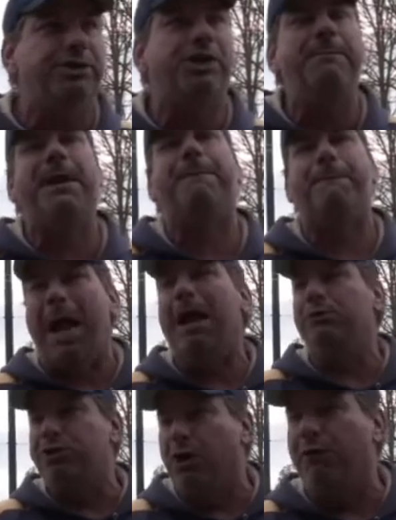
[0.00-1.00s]
Let somebody
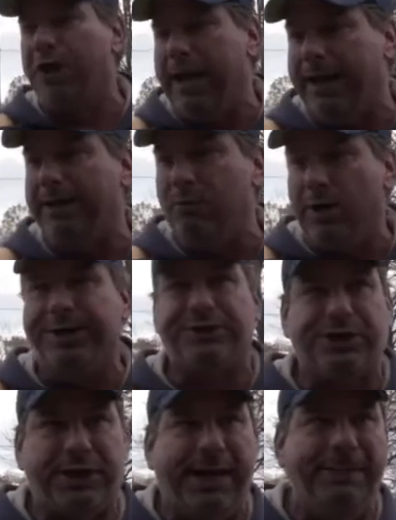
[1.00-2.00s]
pound you over the head with
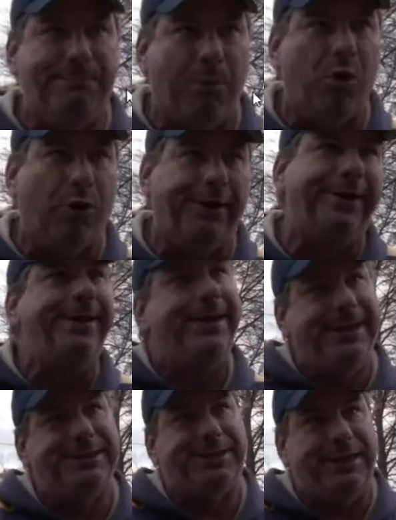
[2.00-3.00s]
a skateboard
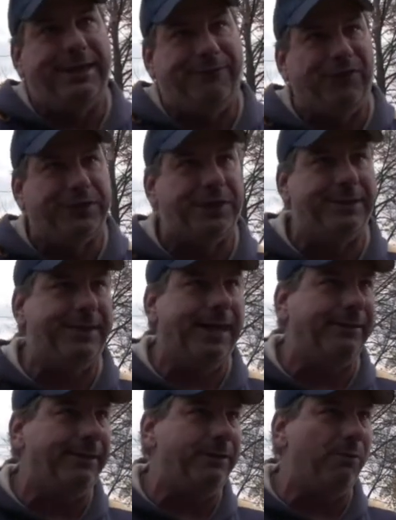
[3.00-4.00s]
and see if it's a
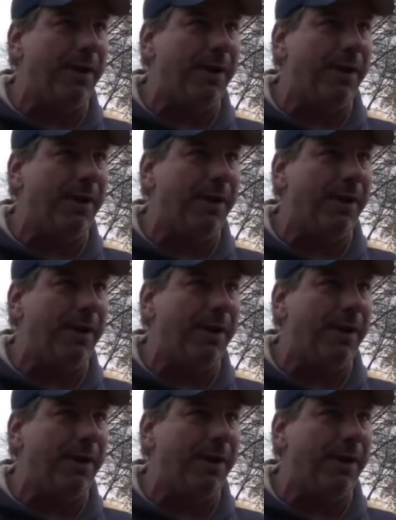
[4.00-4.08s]
deadly